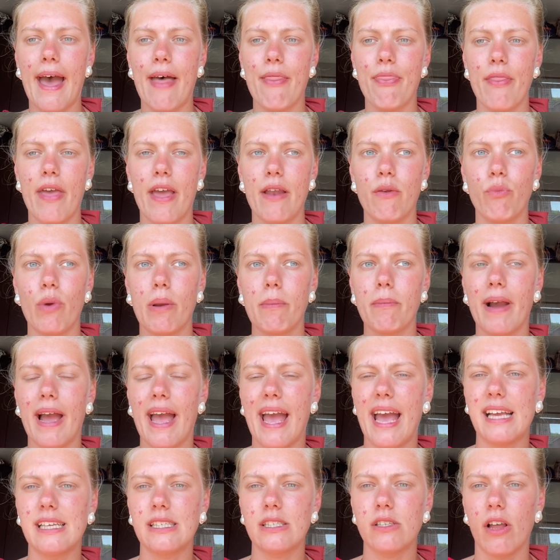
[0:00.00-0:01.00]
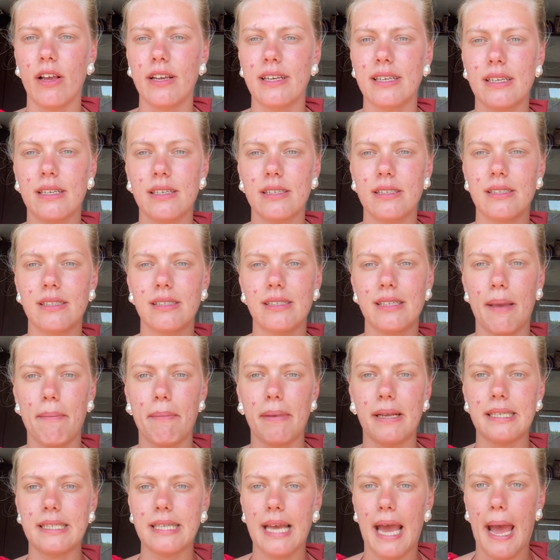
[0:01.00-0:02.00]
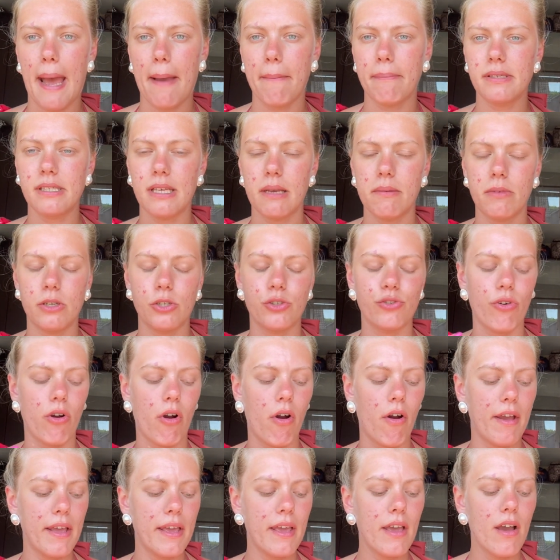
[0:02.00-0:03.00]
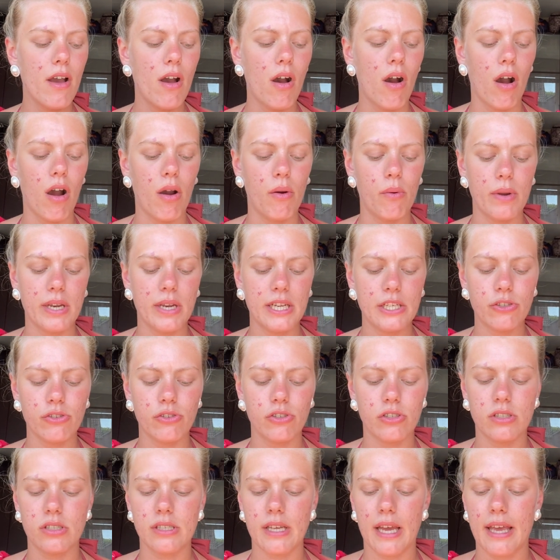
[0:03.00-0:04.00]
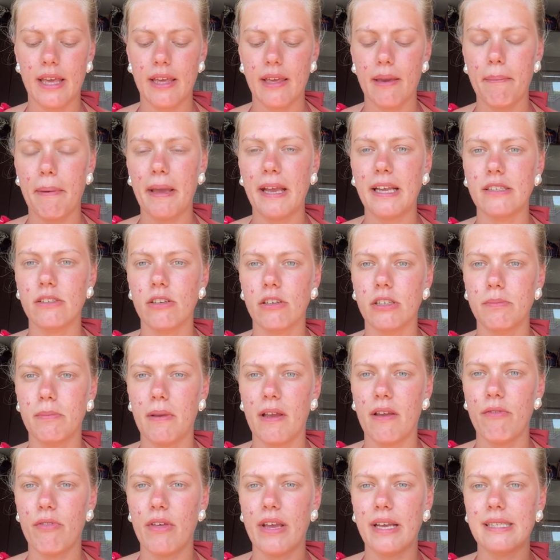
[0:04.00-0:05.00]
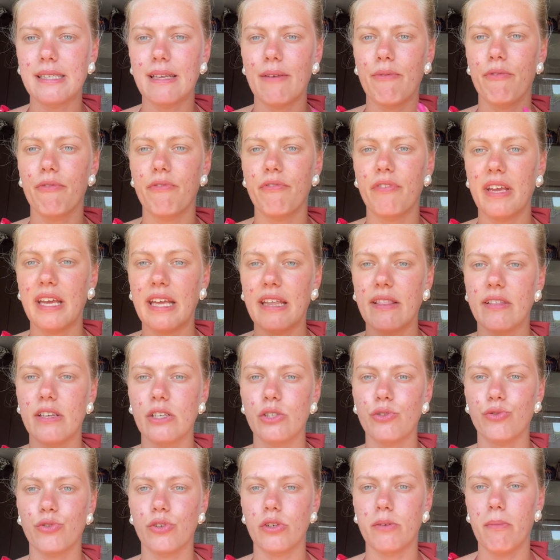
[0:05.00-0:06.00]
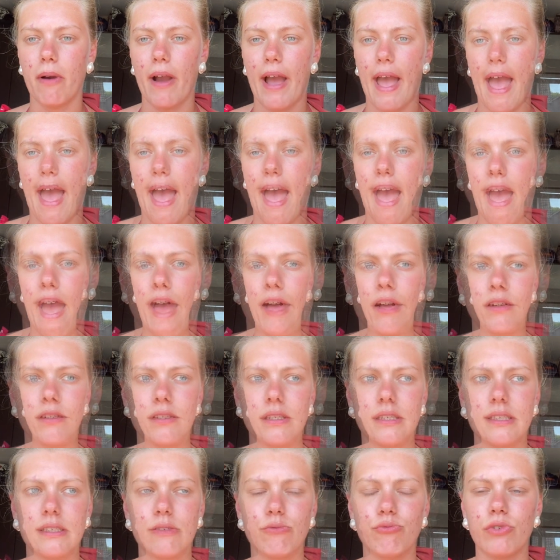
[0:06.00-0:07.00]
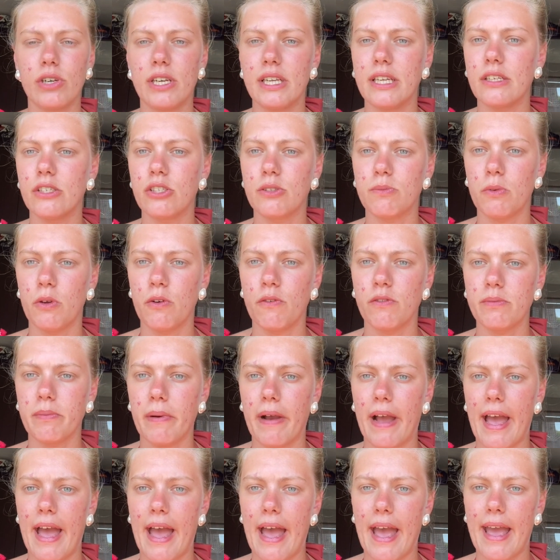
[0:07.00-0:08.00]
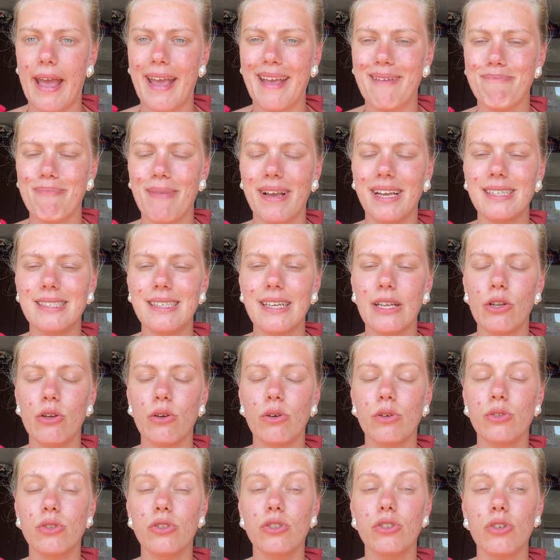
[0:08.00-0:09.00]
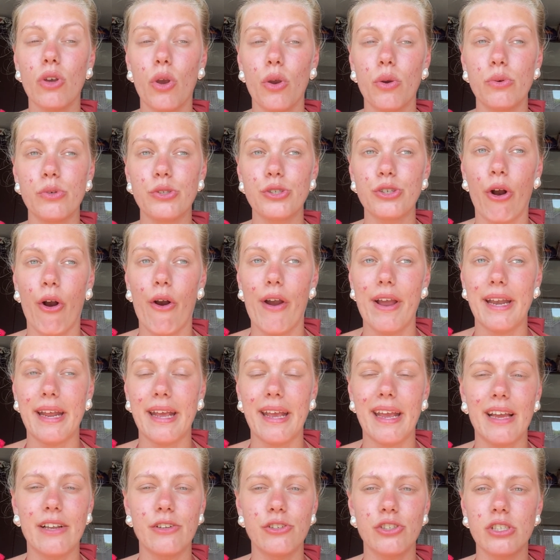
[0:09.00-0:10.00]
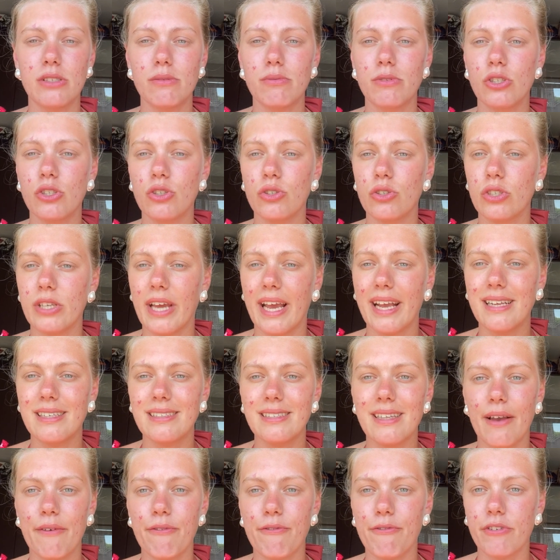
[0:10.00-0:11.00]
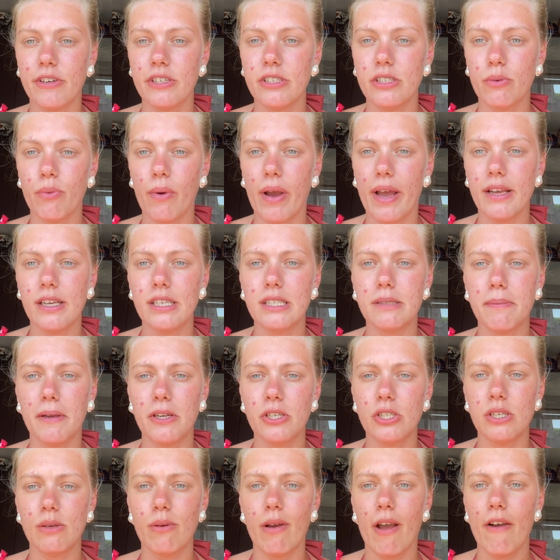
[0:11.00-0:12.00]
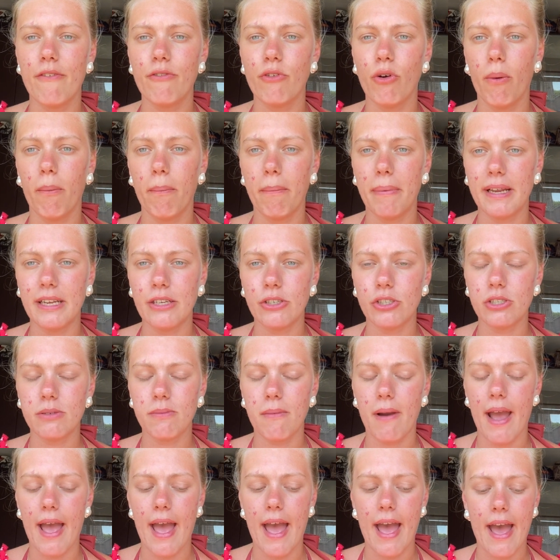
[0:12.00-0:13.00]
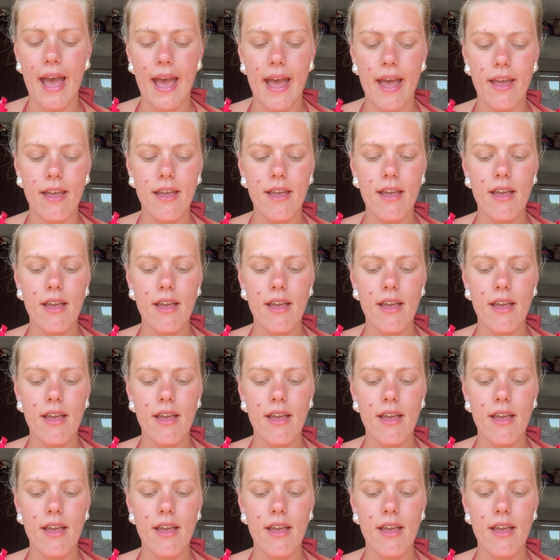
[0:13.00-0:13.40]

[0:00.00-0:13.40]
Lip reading: and then when my hair's like semi-damp, semi-dry, I will literally just take a pea-sized bit of this and feed this through my hair. What this does is it really smooths my hair. It makes it look so shiny and just takes that frizz away, especially where I've got bleach in my hair.